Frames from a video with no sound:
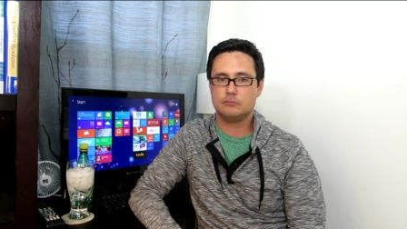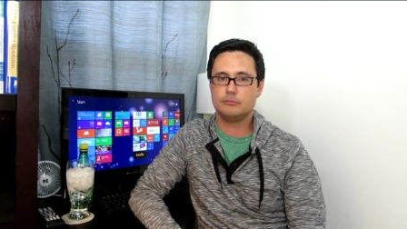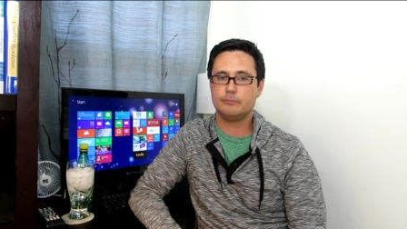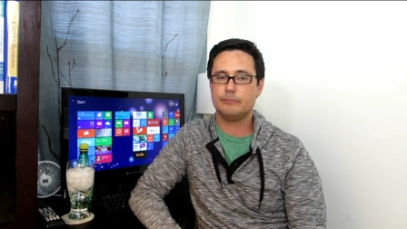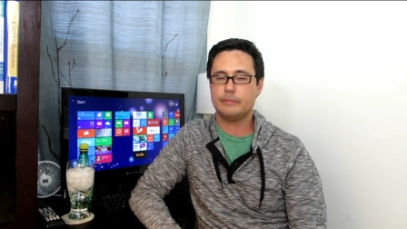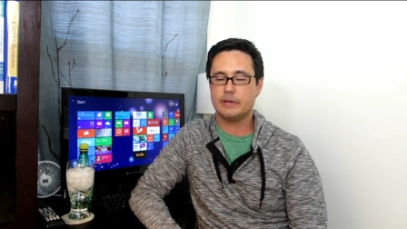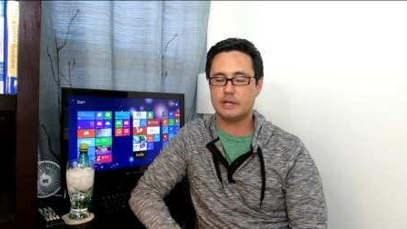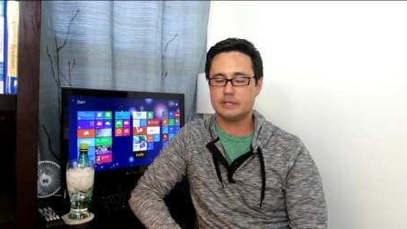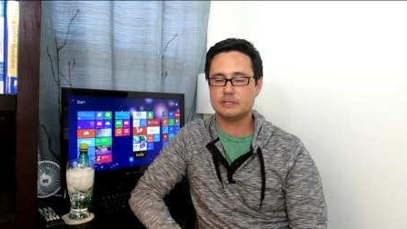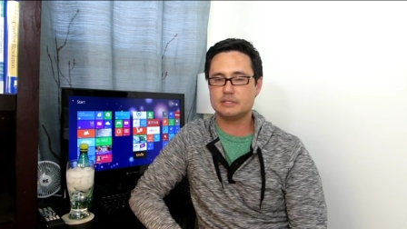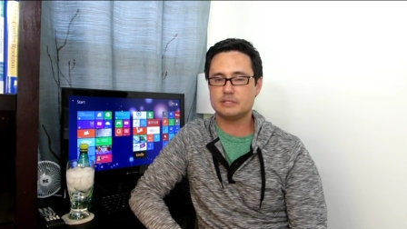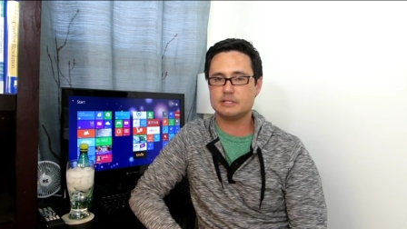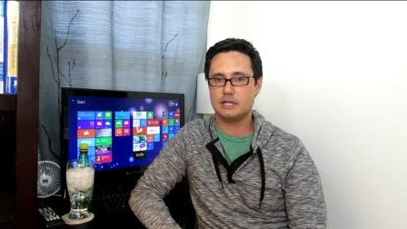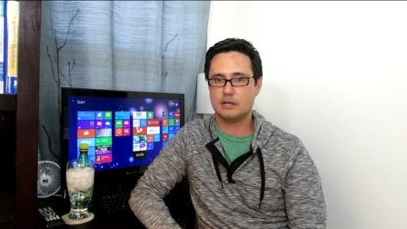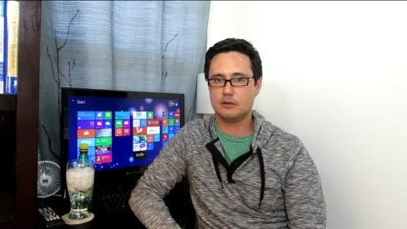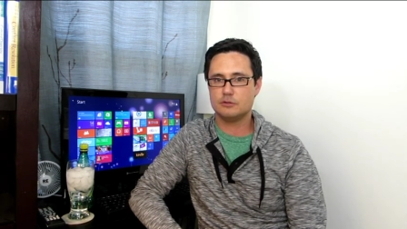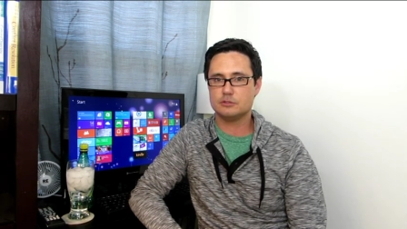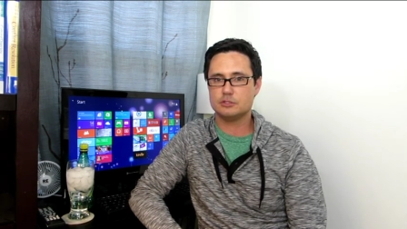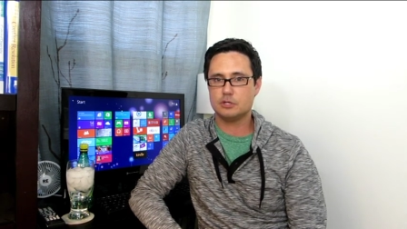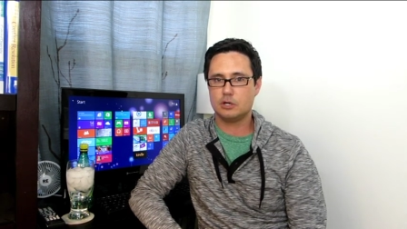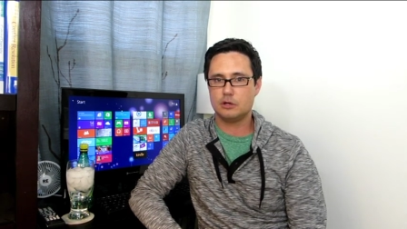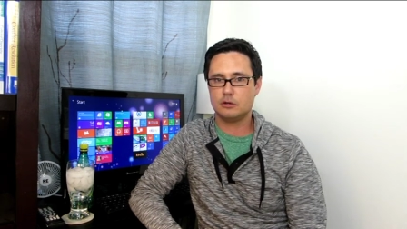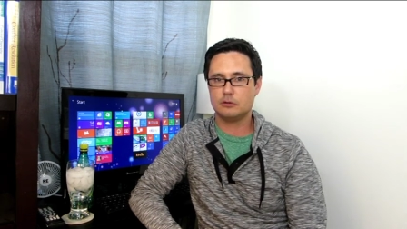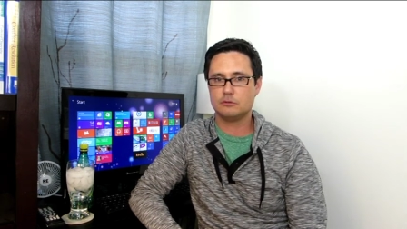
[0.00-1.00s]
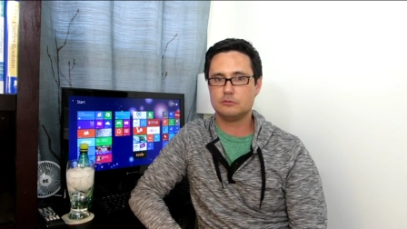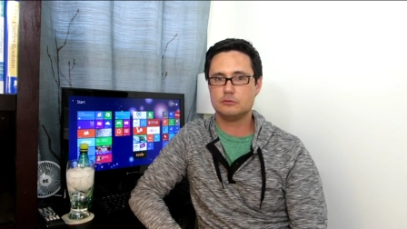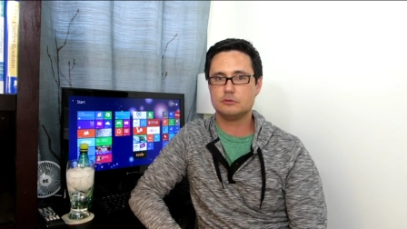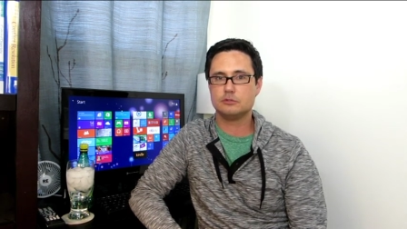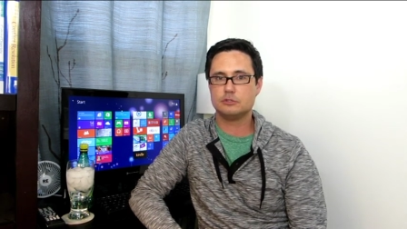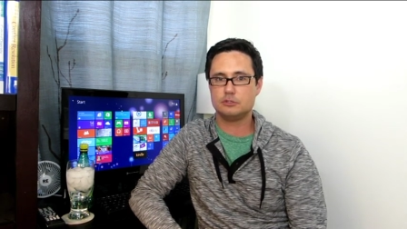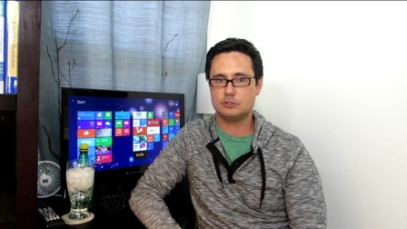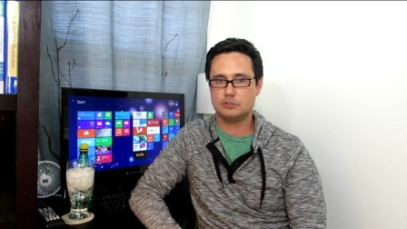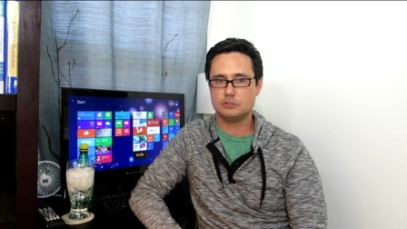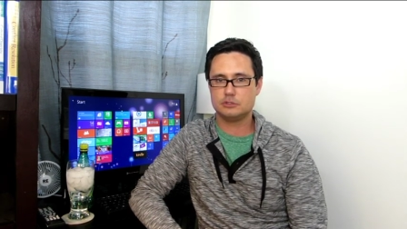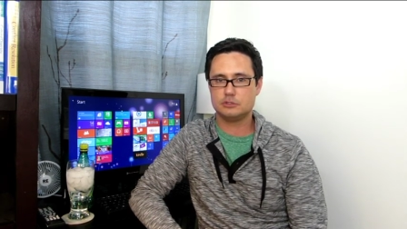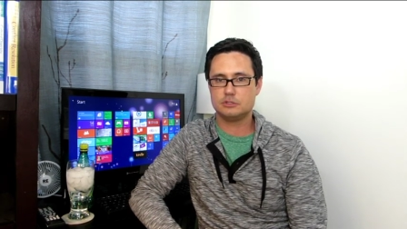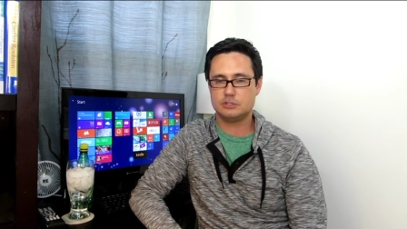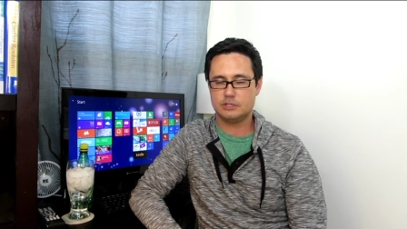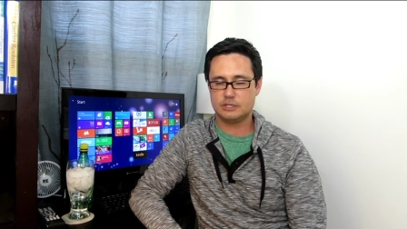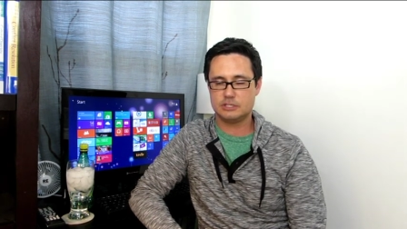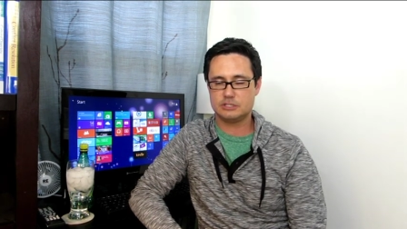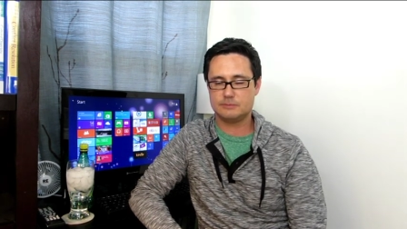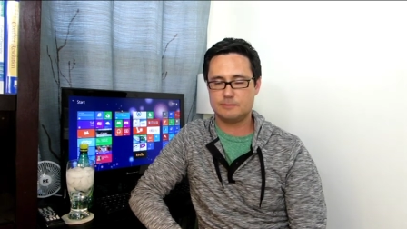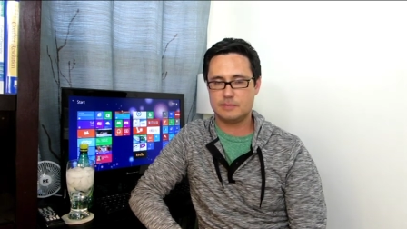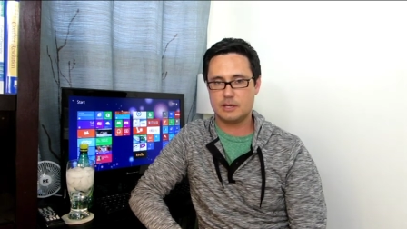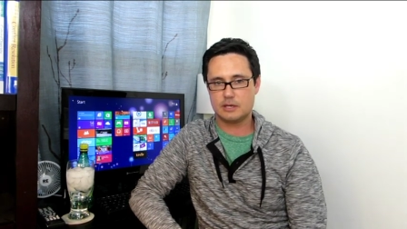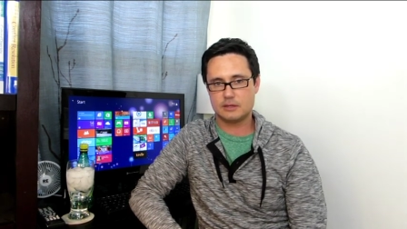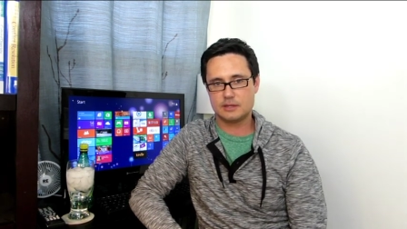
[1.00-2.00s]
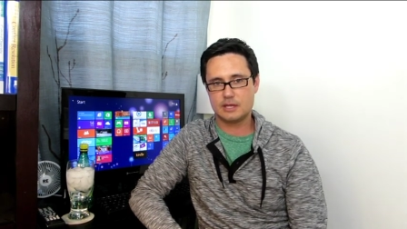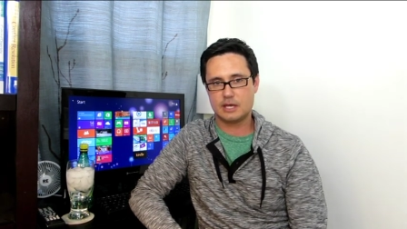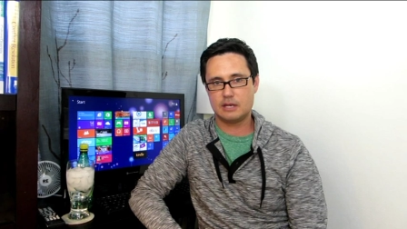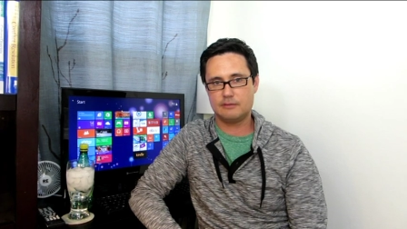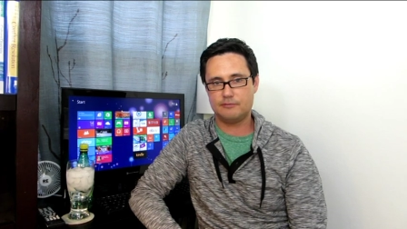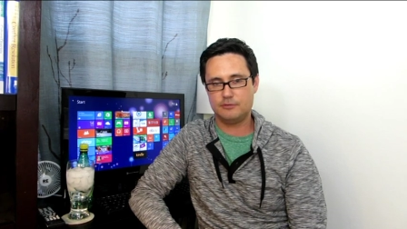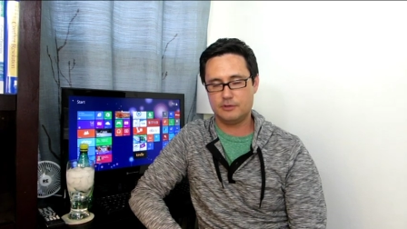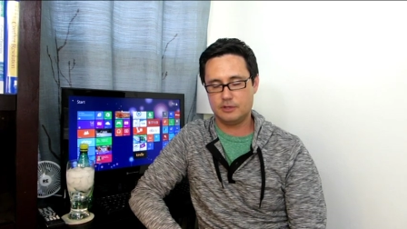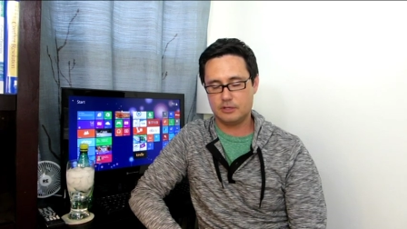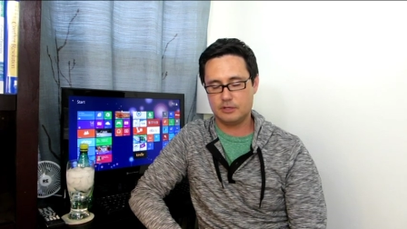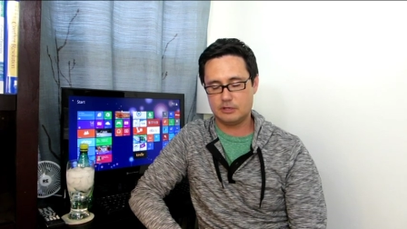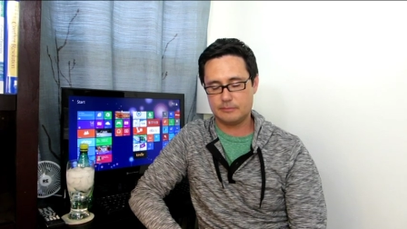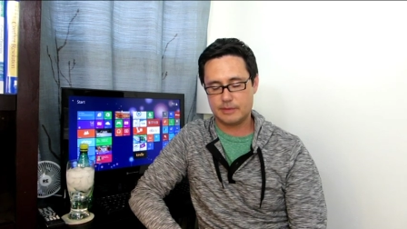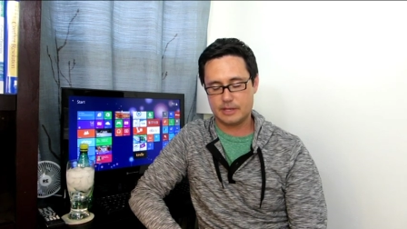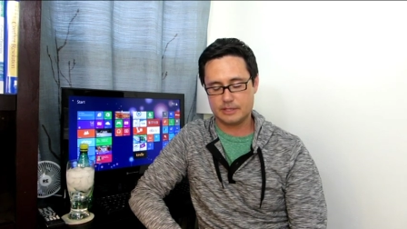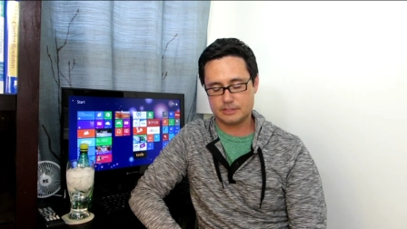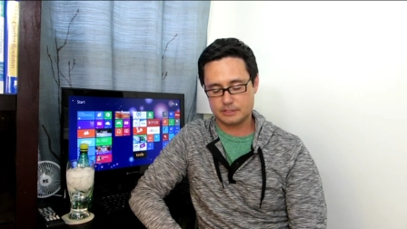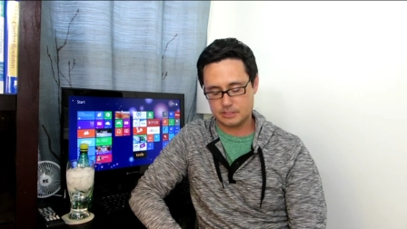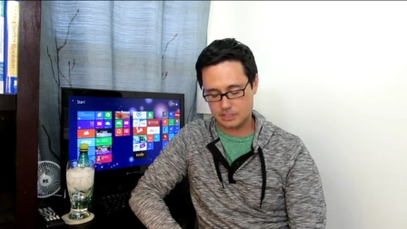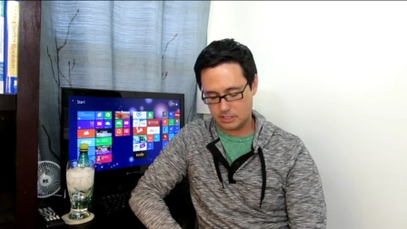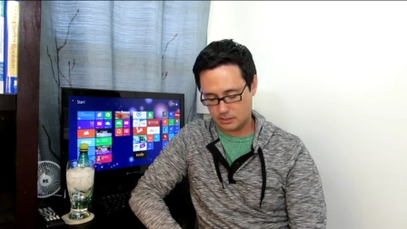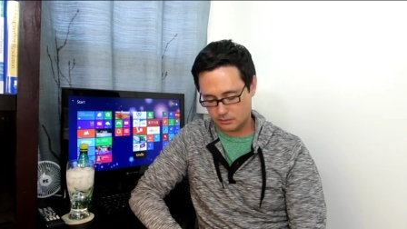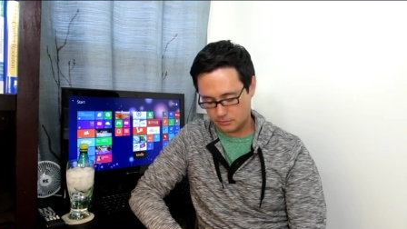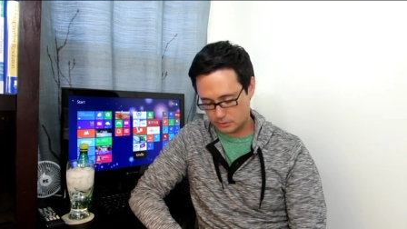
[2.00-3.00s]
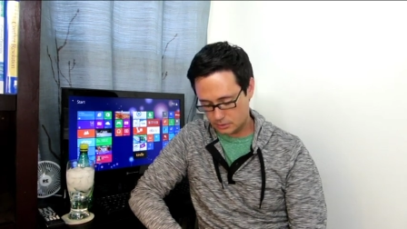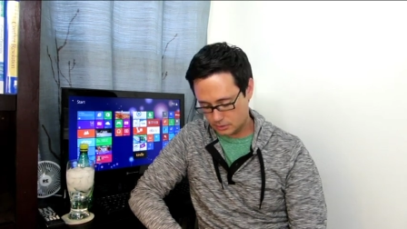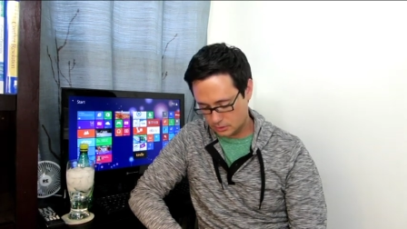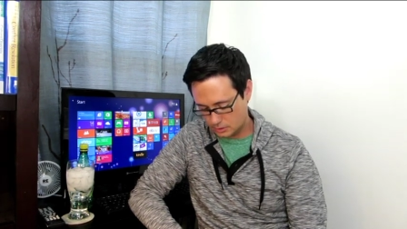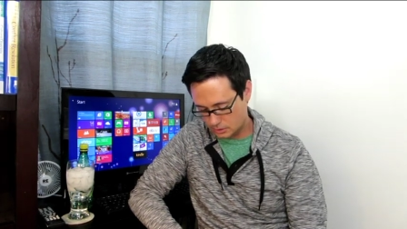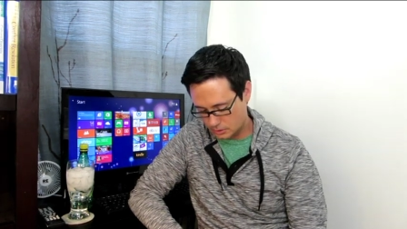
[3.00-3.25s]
Basset Hounds are. So just expect that if you get a Basset Hound.